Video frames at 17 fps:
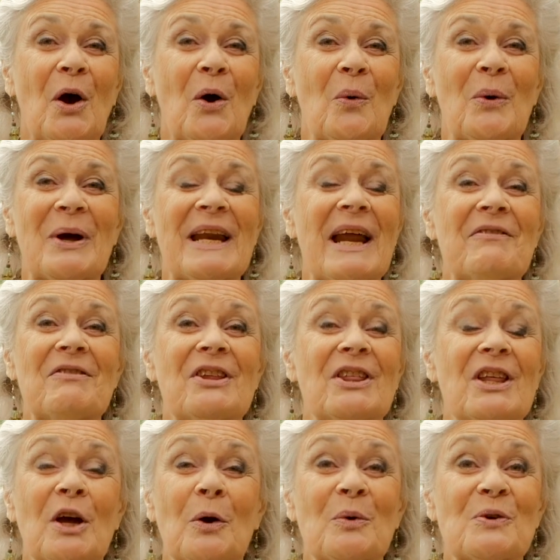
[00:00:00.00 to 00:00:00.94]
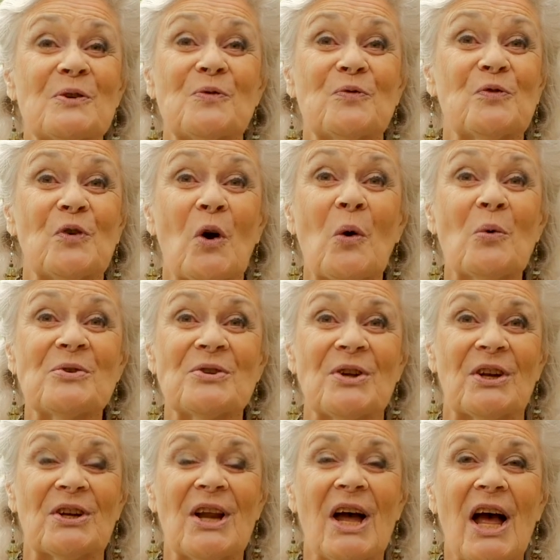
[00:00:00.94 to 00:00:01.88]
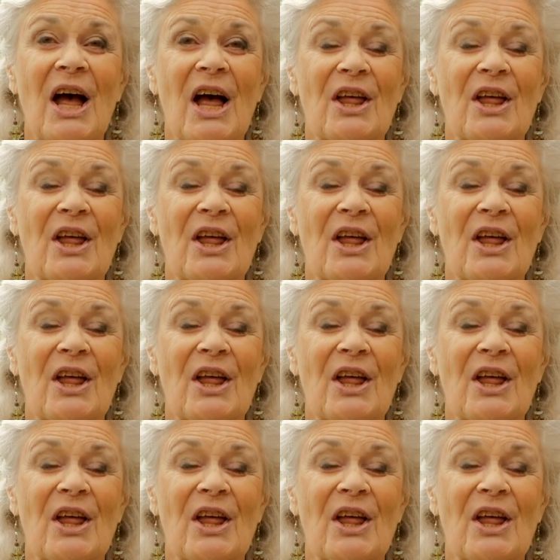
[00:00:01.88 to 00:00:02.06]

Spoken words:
when everything was frozen.